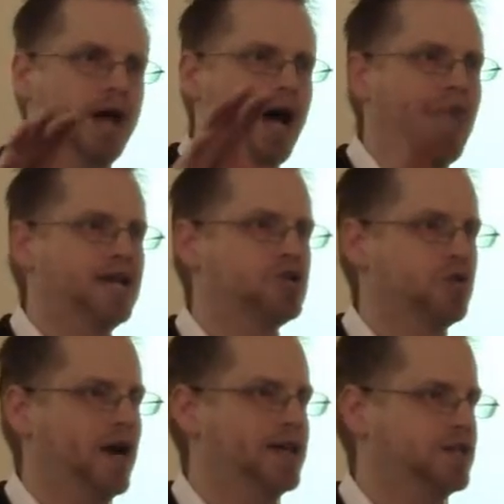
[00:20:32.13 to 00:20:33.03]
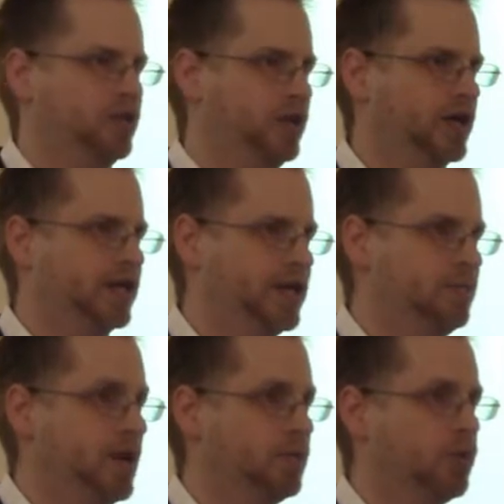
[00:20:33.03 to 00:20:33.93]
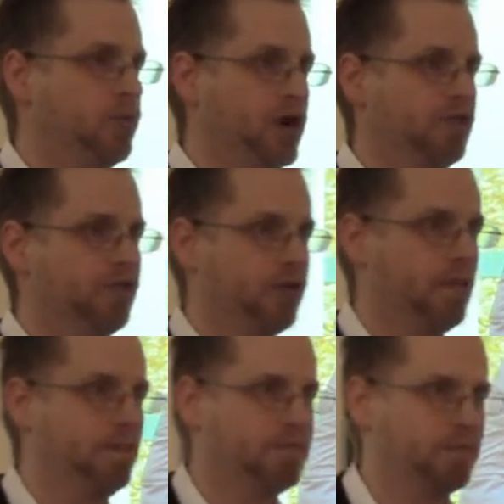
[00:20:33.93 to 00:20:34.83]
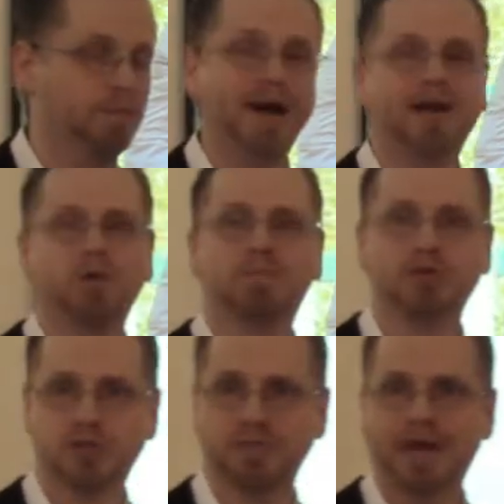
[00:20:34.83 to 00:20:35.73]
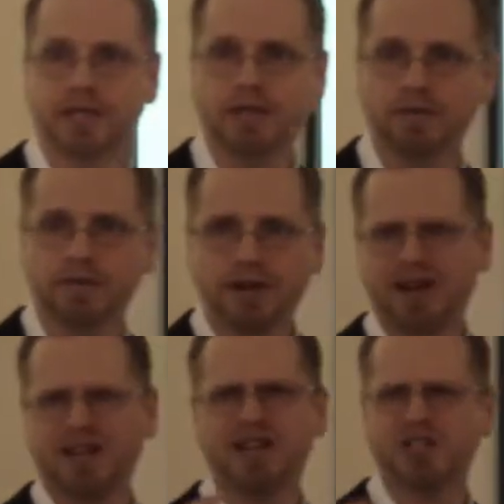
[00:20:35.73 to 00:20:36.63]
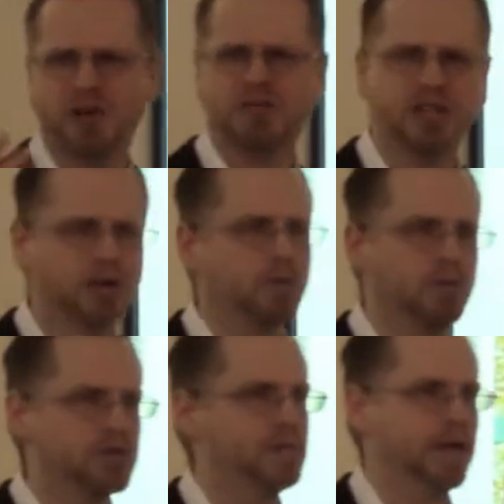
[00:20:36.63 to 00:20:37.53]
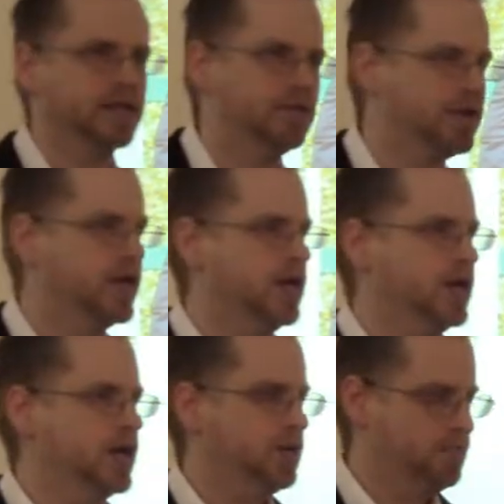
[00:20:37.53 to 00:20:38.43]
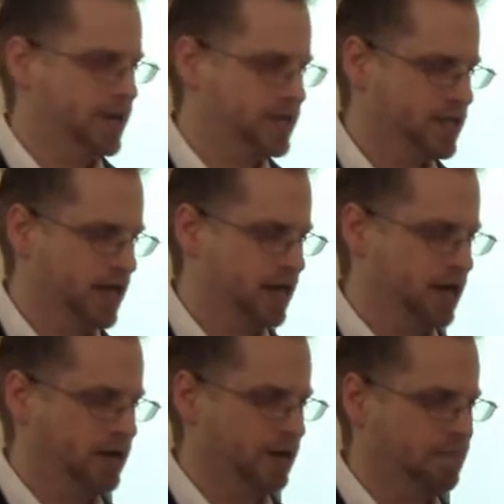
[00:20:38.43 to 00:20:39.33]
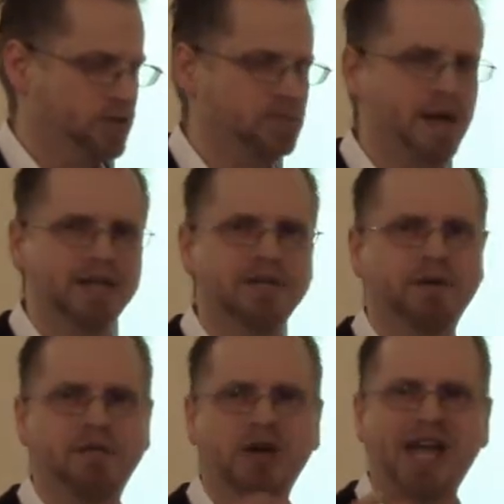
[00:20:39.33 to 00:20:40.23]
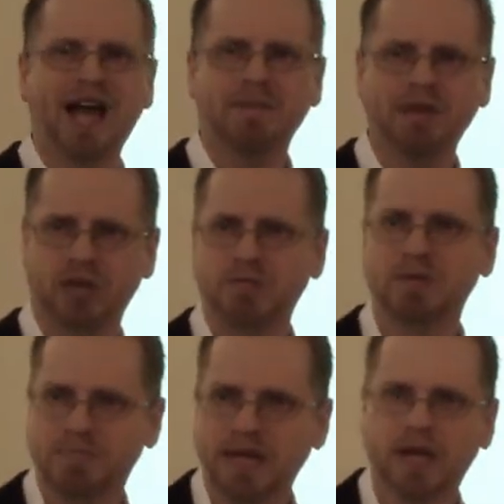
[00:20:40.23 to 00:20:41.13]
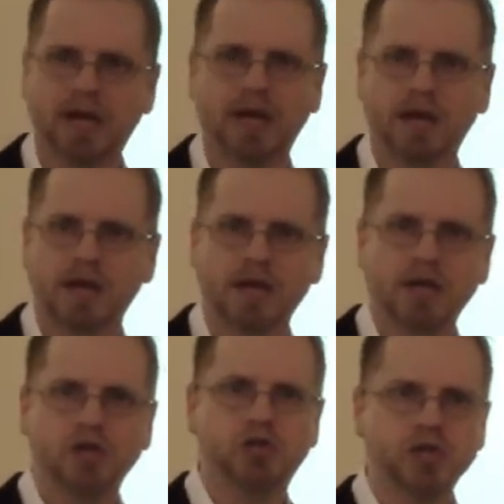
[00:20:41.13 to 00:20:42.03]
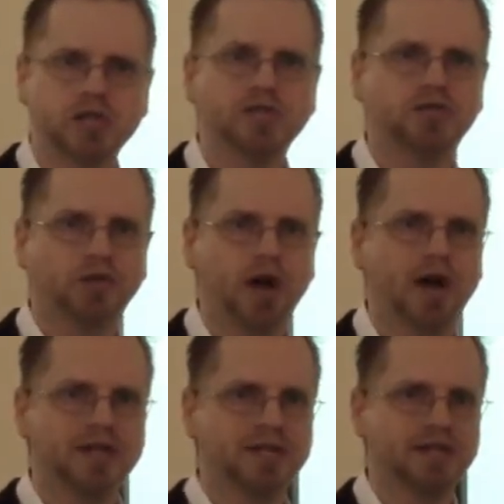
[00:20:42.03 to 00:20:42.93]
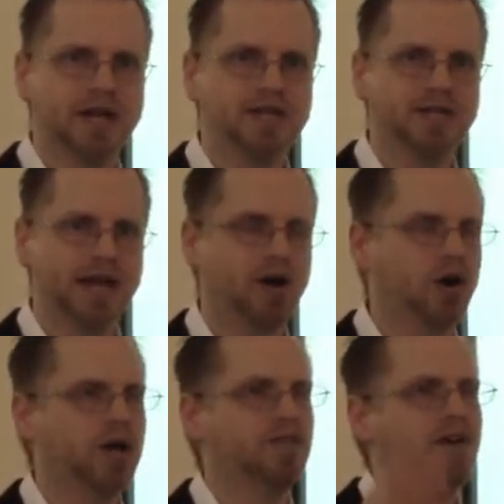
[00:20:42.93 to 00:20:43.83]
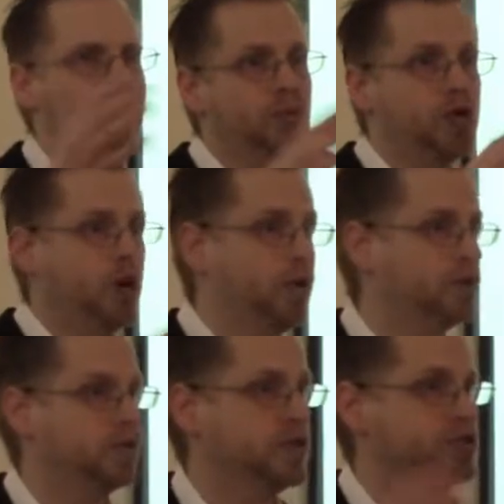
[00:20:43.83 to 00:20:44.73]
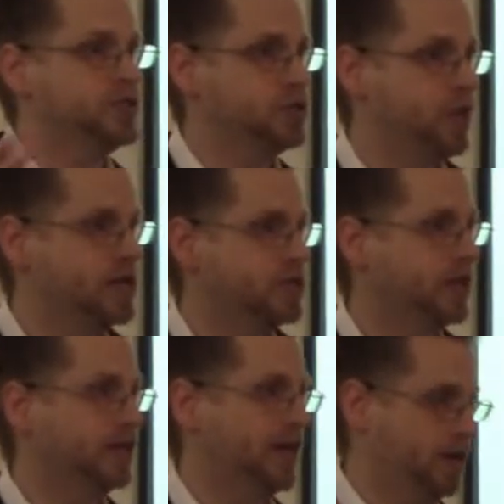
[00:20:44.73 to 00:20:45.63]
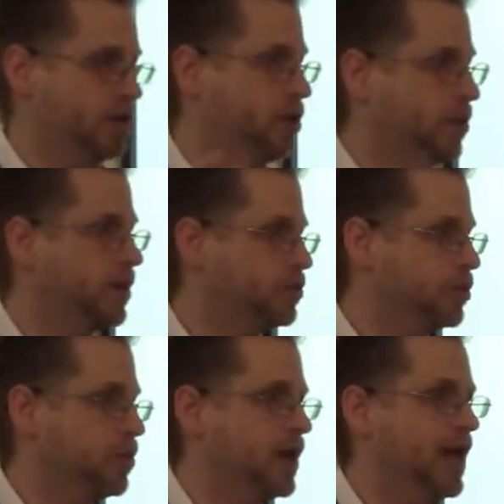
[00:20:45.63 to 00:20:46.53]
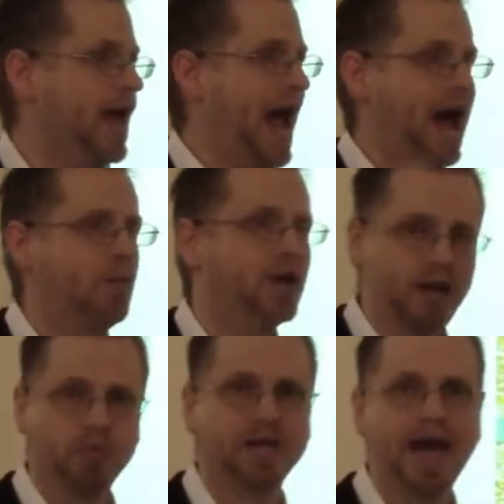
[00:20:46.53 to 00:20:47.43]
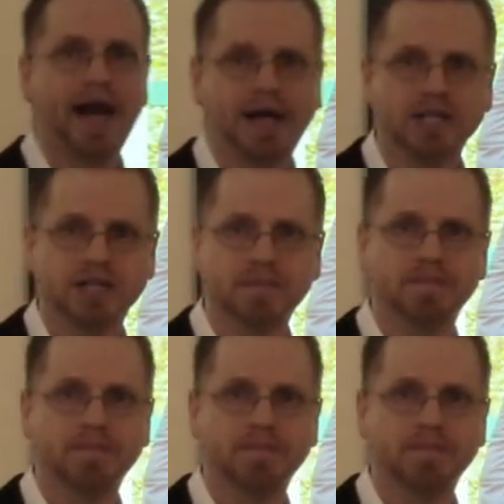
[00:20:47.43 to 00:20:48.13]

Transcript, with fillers: I try to look at them, number one, from, from my own perspective, not, not a self centered perspective, but uh, a, a perspective of, okay, I'm a human being just as flawed as, as they are. If I were going through the situation that they are going through, how would I react?